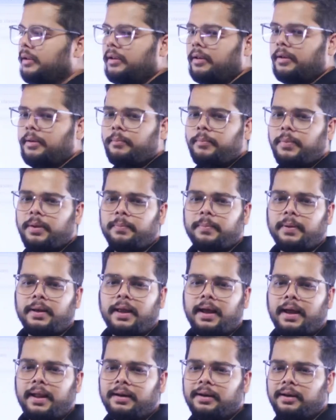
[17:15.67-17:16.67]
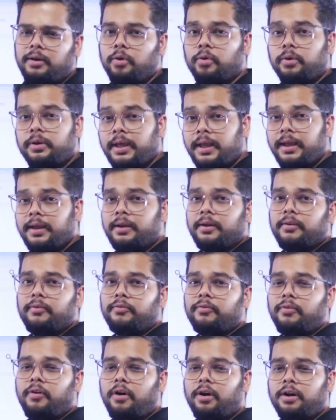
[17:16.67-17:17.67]
people are looking
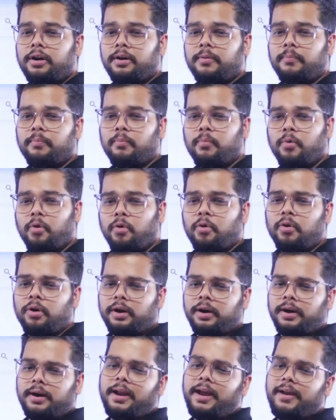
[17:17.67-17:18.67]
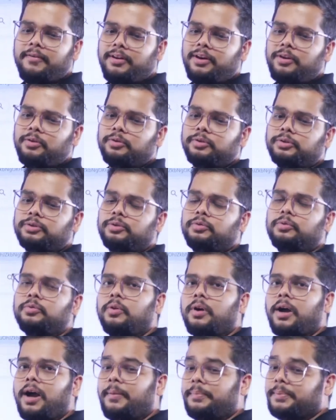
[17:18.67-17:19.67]
for more avenues to
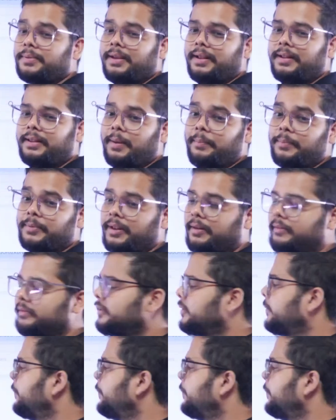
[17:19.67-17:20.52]
upskill themselves.